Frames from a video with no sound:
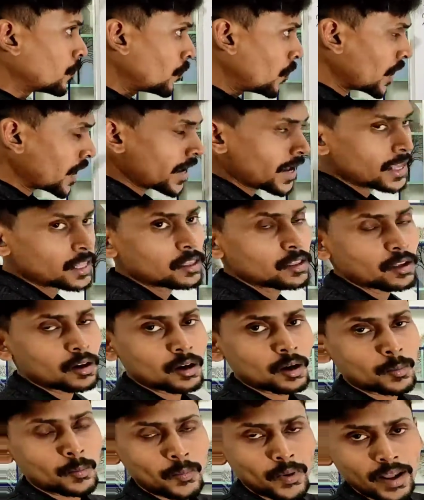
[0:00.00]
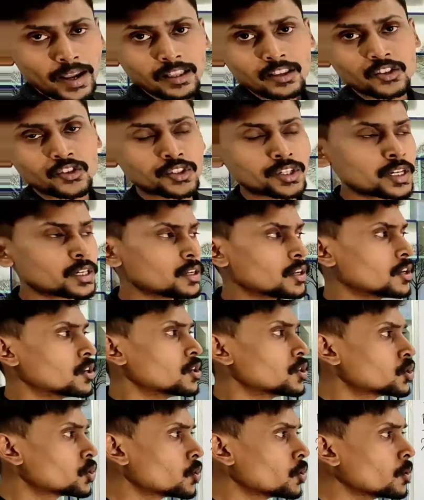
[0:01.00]
plane sheet.
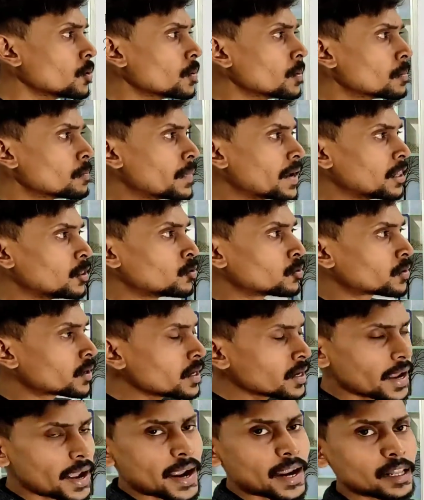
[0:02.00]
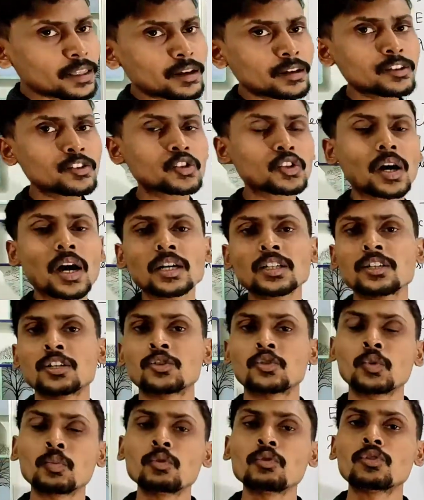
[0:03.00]
So by looking at the charge
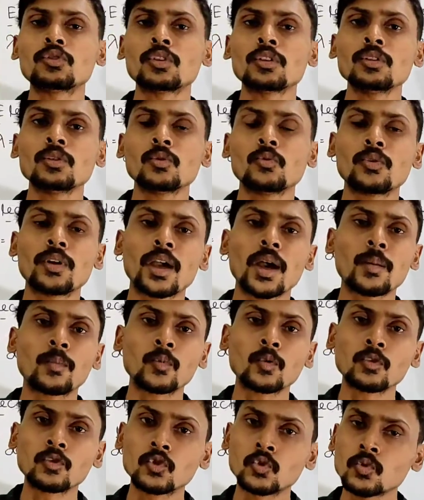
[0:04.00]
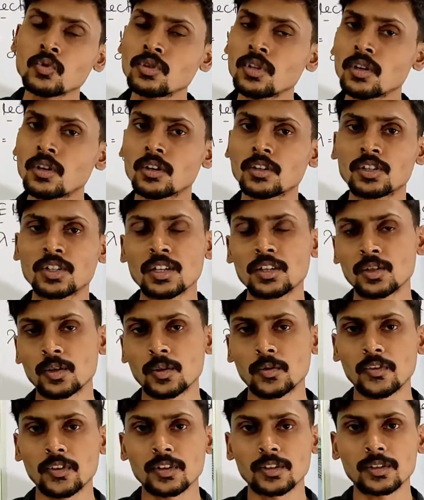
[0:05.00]
distribution, we have to choose the Gaussian
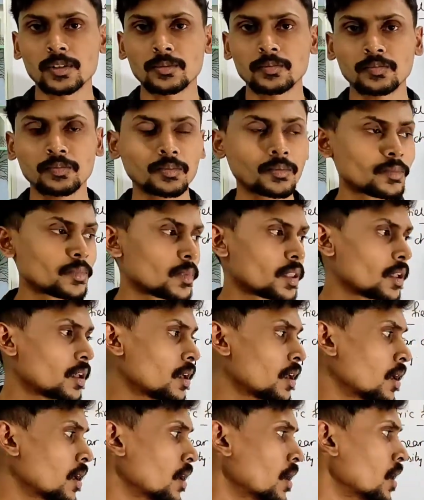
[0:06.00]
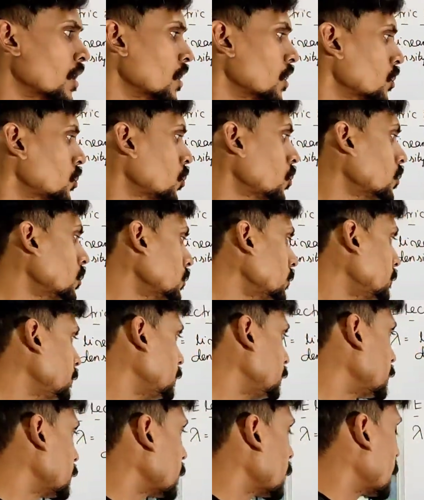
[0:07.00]
surface. So
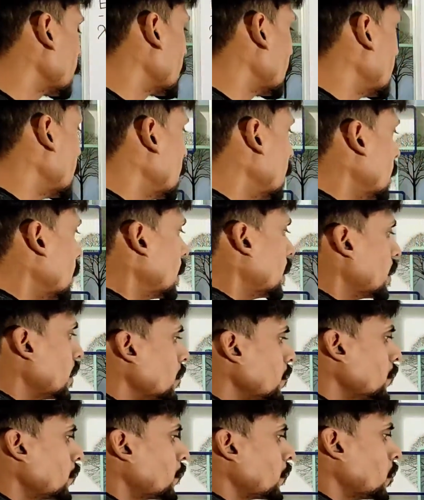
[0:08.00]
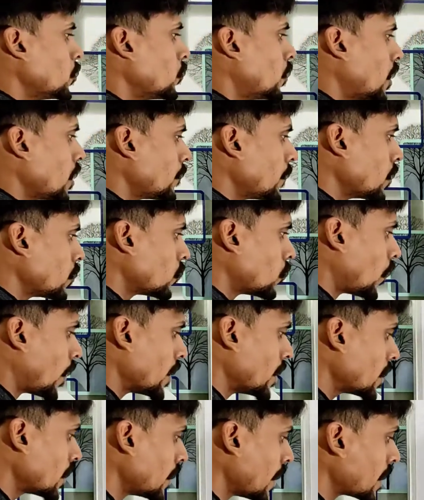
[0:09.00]
if you have a
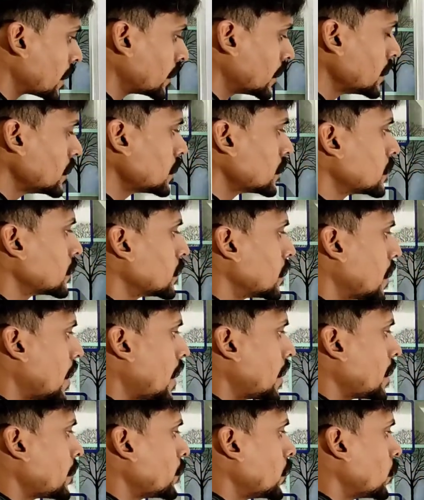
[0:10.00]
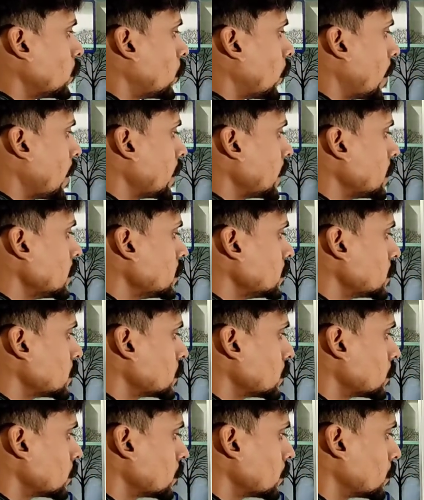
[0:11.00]
wire like this, and if the wire
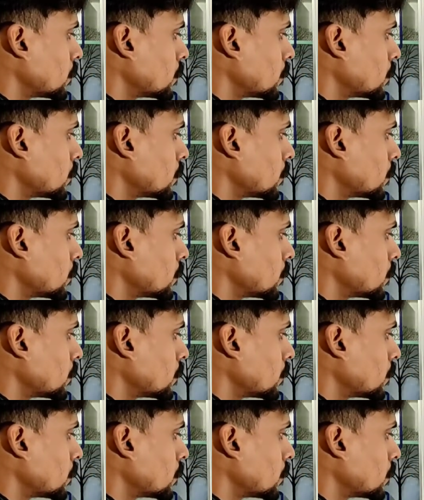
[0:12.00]
is